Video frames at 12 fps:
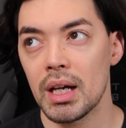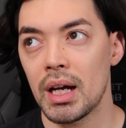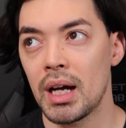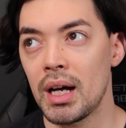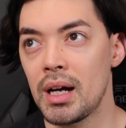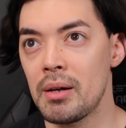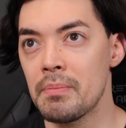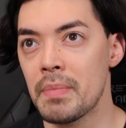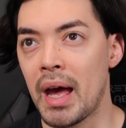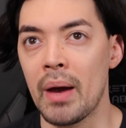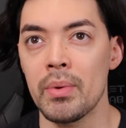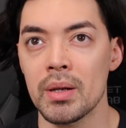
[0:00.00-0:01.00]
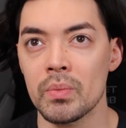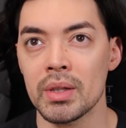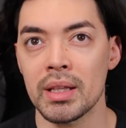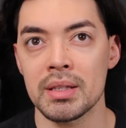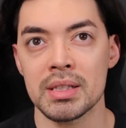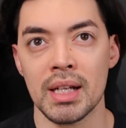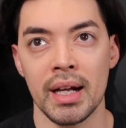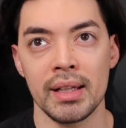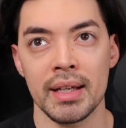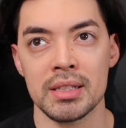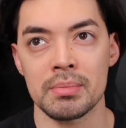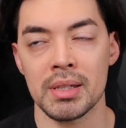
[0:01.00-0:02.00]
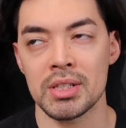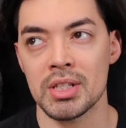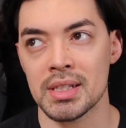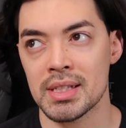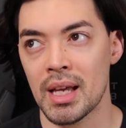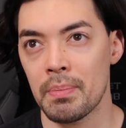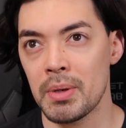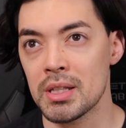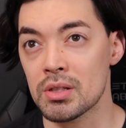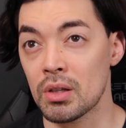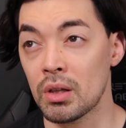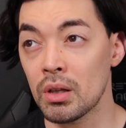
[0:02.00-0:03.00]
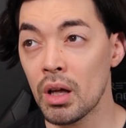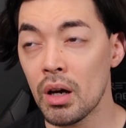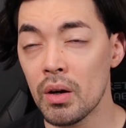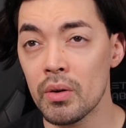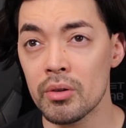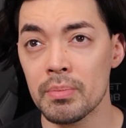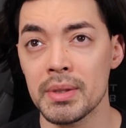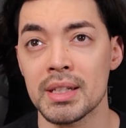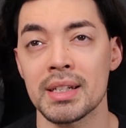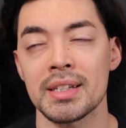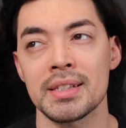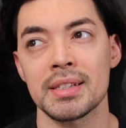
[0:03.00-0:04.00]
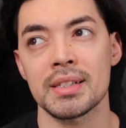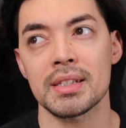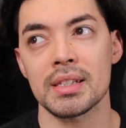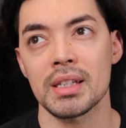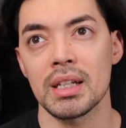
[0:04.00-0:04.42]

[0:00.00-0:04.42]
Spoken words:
I wouldn't really stylize them as just that piece alone because